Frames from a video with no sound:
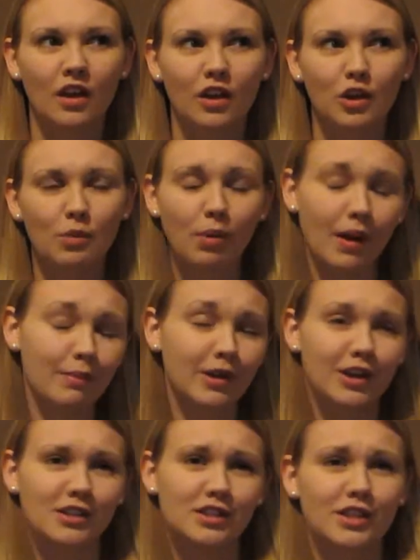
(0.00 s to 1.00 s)
you probably
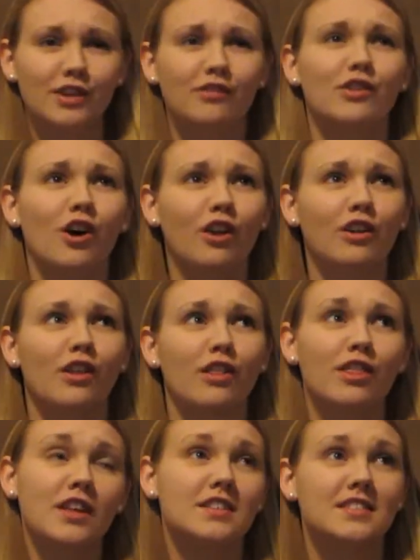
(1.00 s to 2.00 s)
conceived on
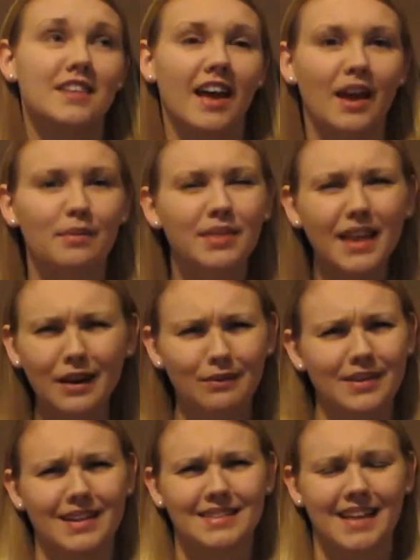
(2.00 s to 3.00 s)
this day, but they
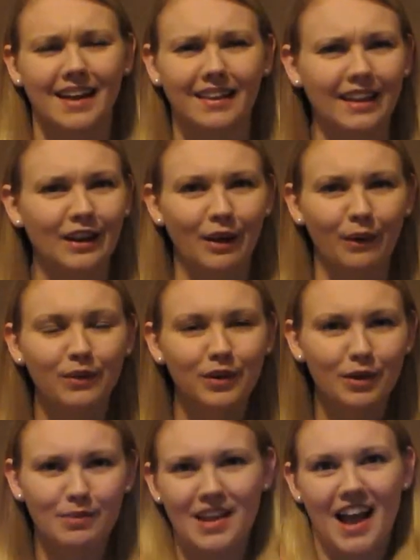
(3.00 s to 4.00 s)
don't exactly know.
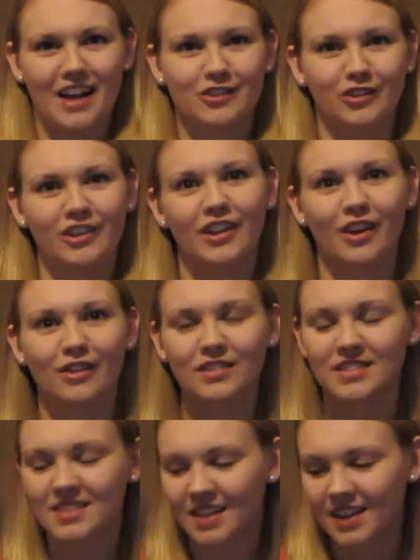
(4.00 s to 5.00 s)
Nobody actually knows.